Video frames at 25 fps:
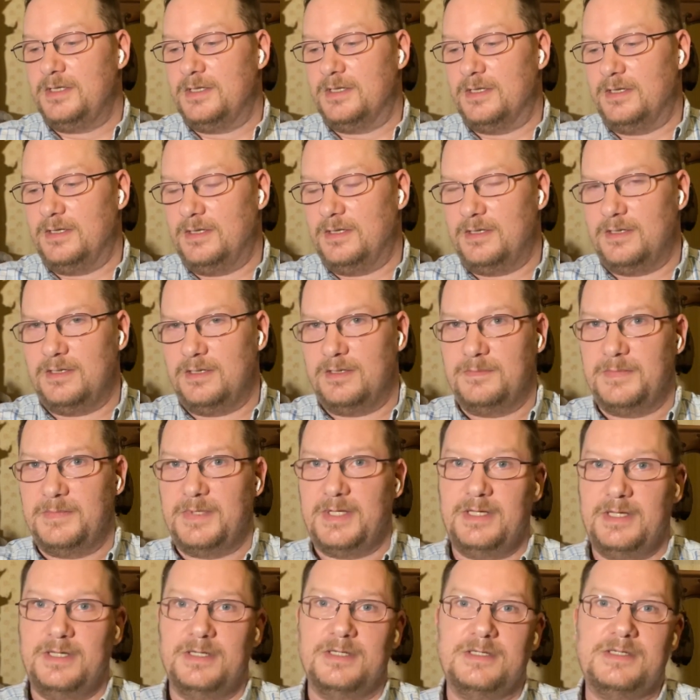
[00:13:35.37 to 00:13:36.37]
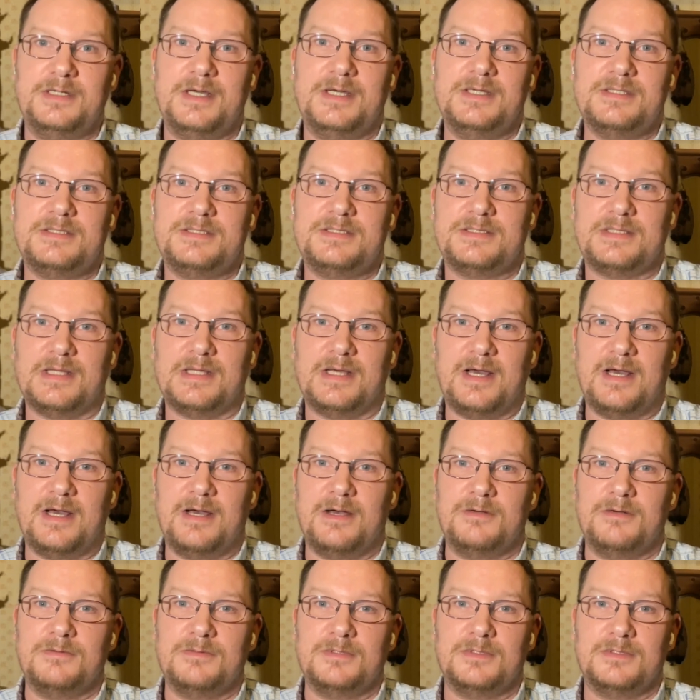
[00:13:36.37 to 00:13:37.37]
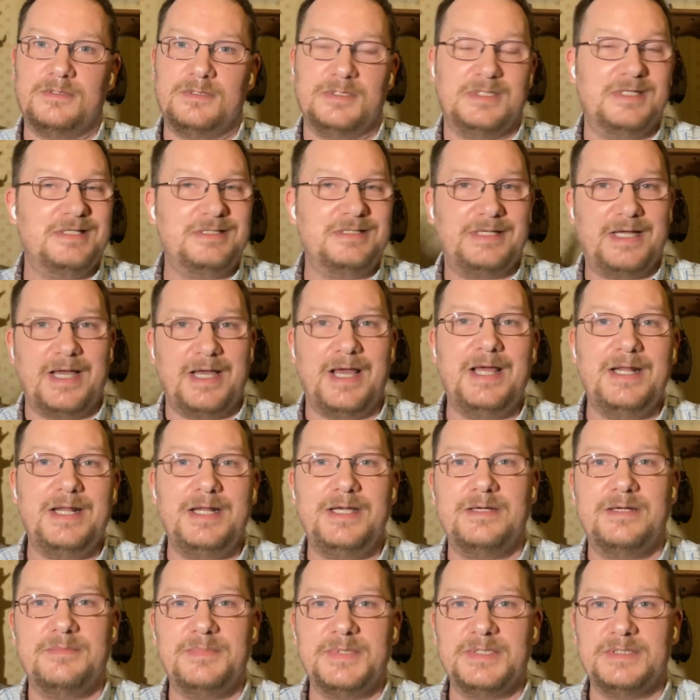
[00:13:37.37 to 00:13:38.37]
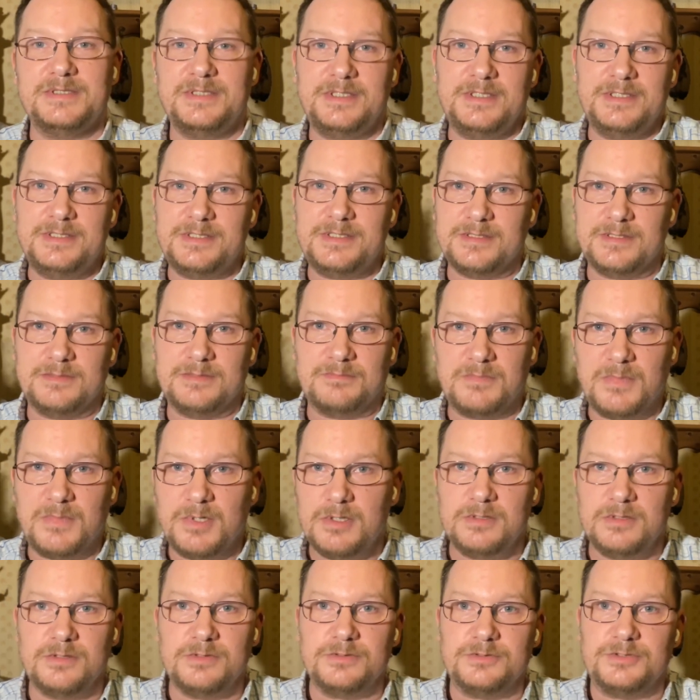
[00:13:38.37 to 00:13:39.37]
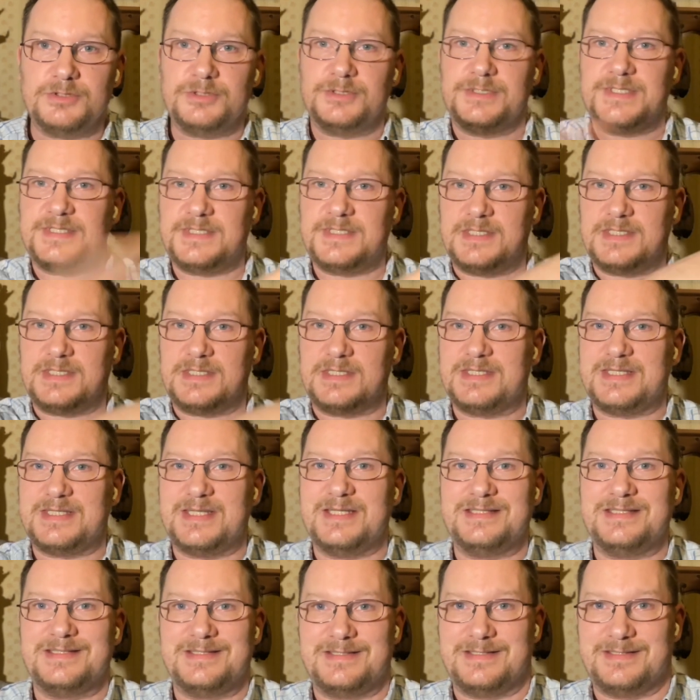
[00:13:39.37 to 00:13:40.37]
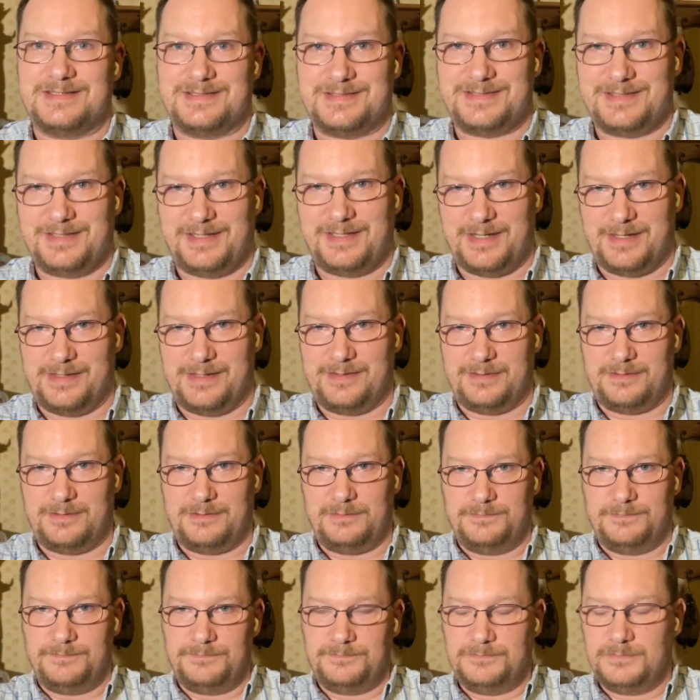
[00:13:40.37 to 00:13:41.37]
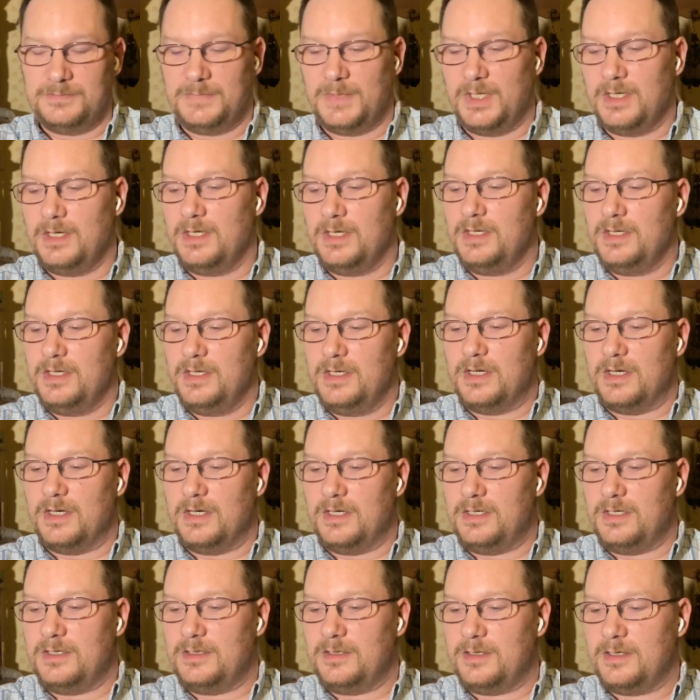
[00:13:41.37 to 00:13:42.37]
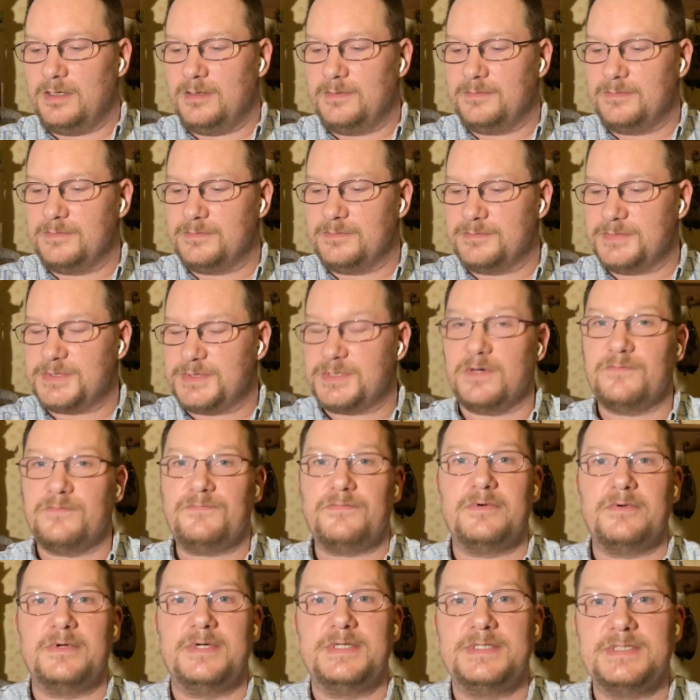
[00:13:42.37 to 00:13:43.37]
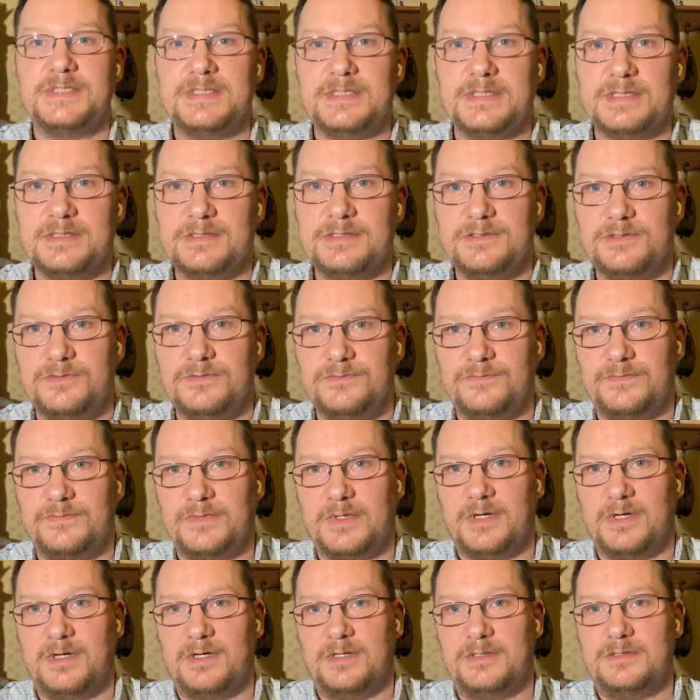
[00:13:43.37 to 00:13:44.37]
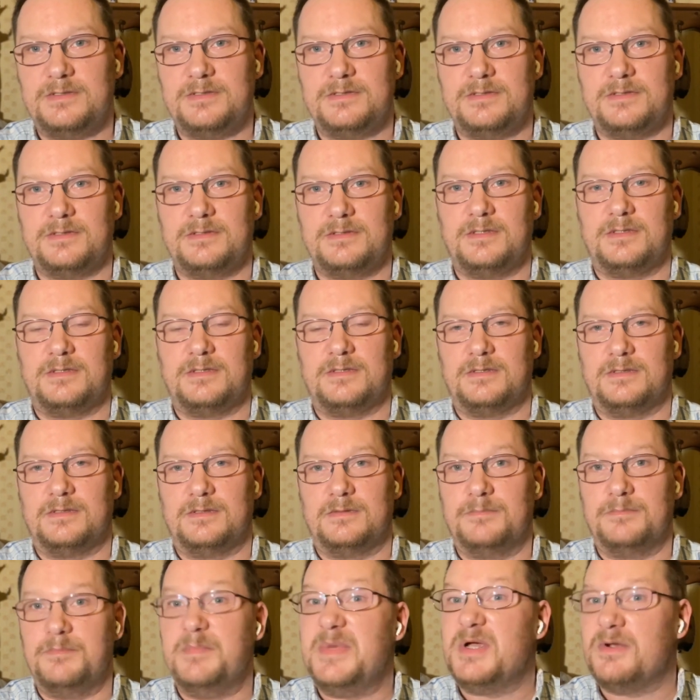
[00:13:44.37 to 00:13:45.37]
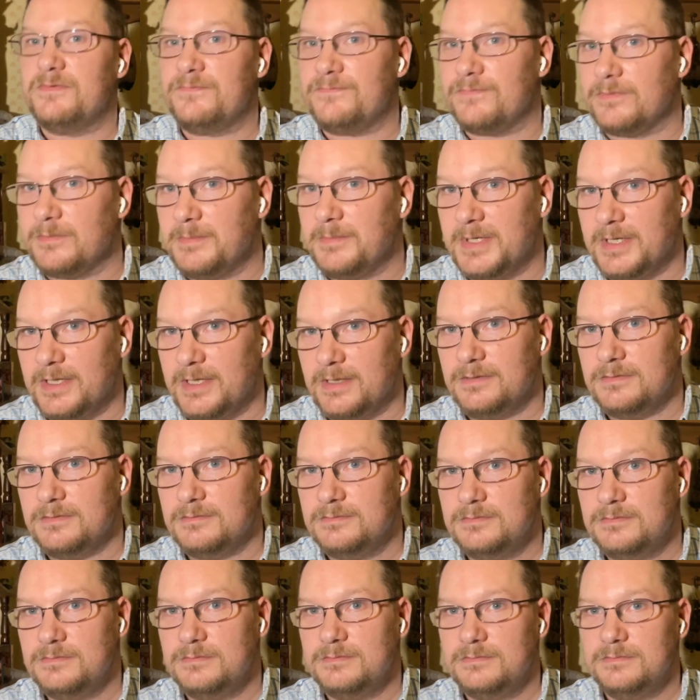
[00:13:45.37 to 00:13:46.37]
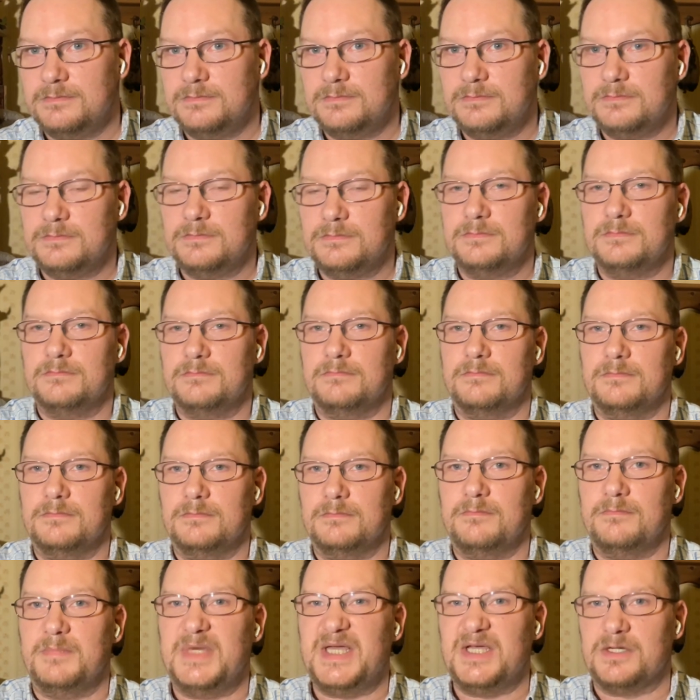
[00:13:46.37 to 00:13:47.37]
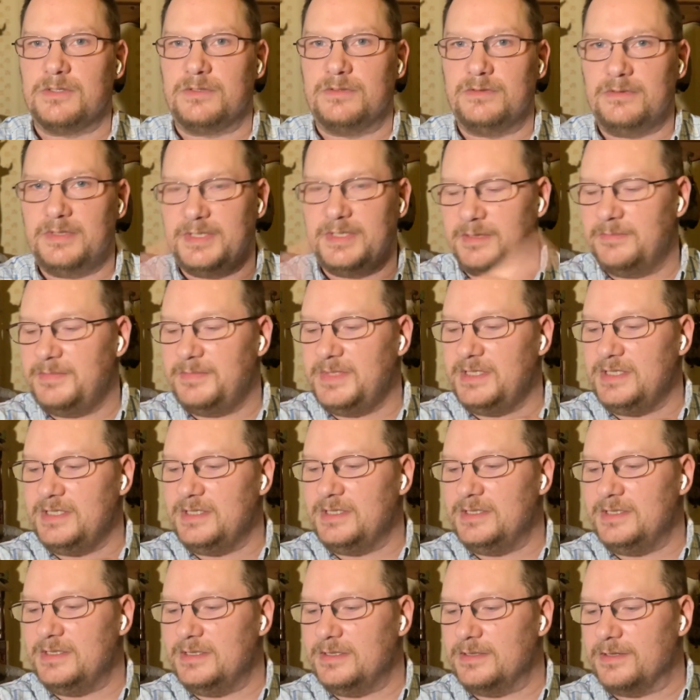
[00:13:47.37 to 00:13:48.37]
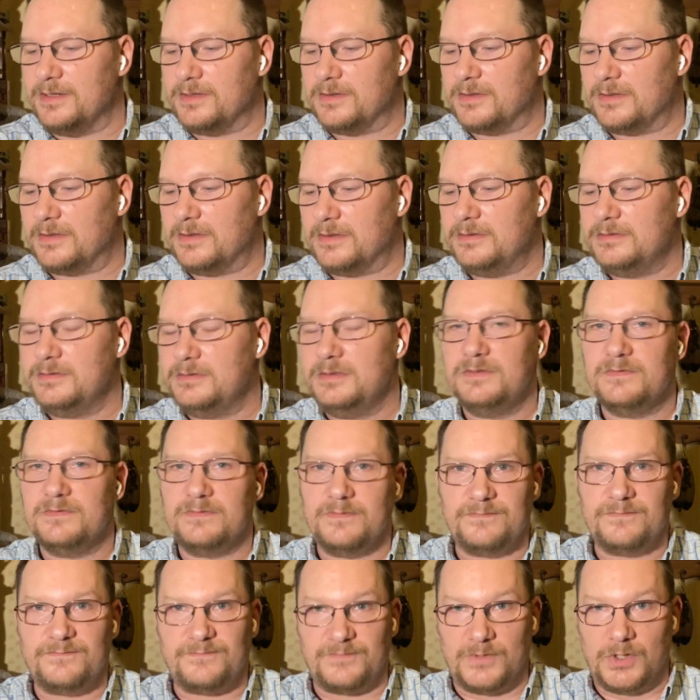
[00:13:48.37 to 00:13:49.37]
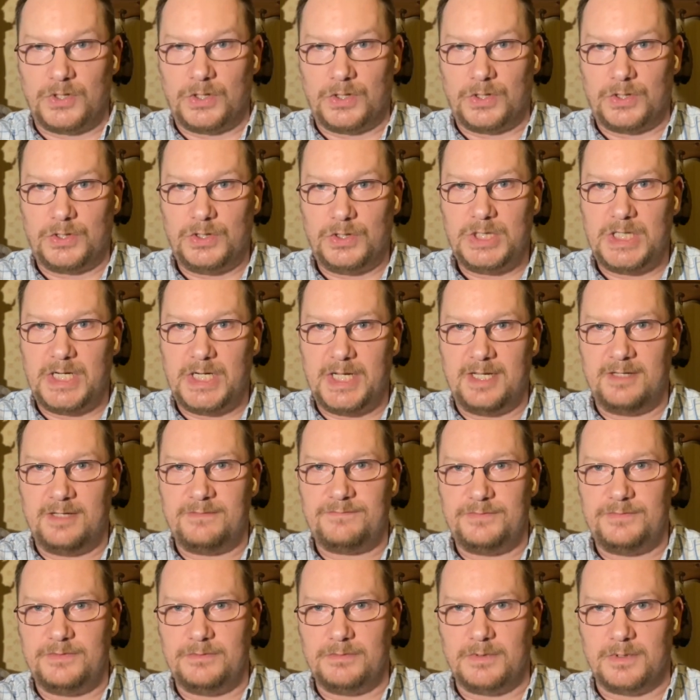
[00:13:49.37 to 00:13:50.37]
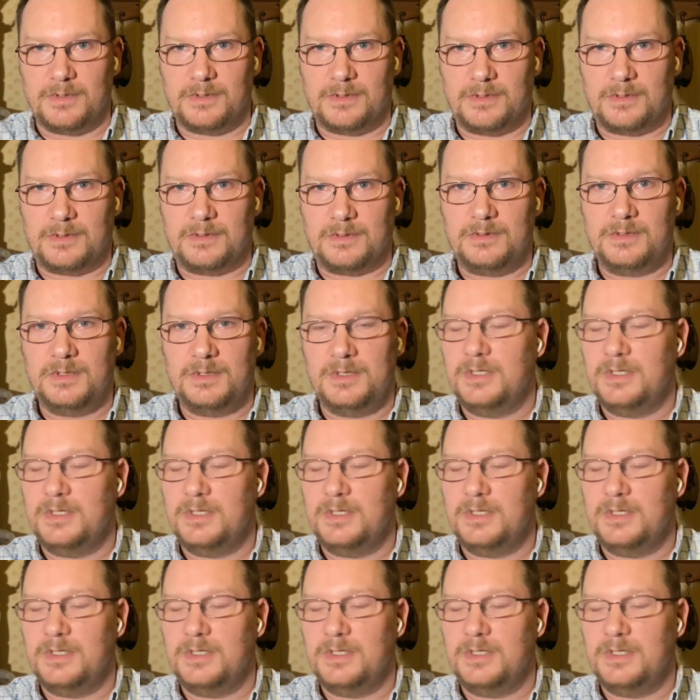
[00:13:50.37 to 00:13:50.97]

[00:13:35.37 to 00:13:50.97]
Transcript: And it's our uncanny ability to merge sentences together. So for instance, you've got, mere for a minute. Mere, M-E-E-R, fur, F-U-R,